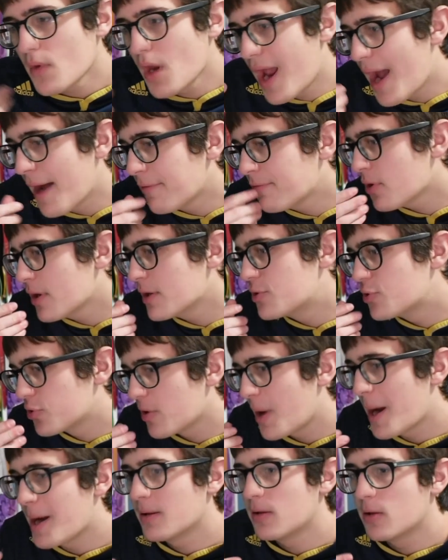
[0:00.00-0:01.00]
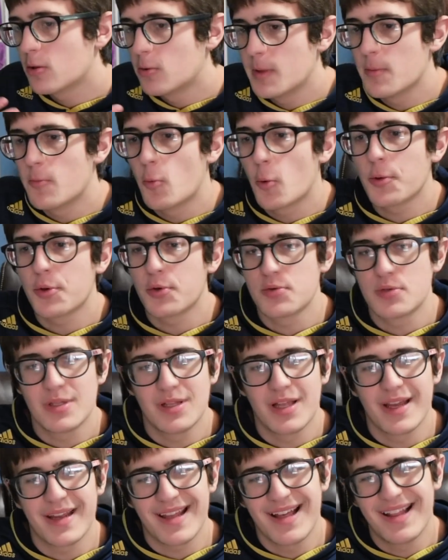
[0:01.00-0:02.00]
After I tried a little bit more, there's
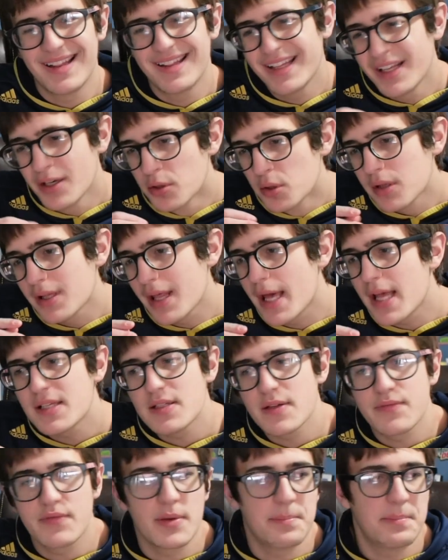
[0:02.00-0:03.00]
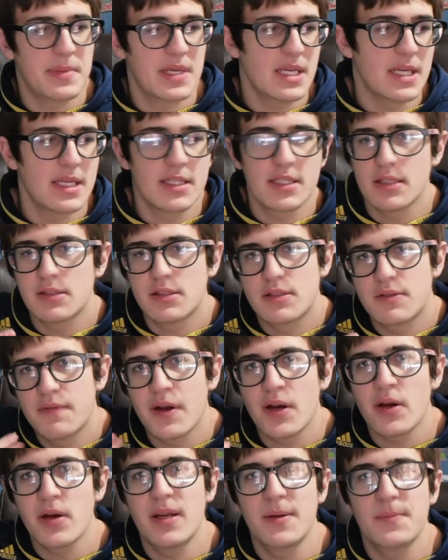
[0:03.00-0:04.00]
like a little less of the
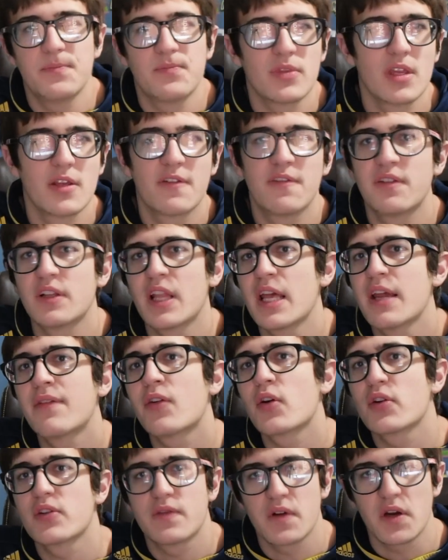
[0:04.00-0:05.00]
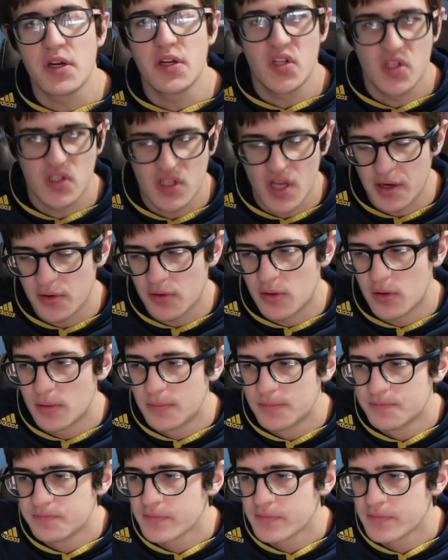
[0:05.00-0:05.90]
the flavor is very subtle.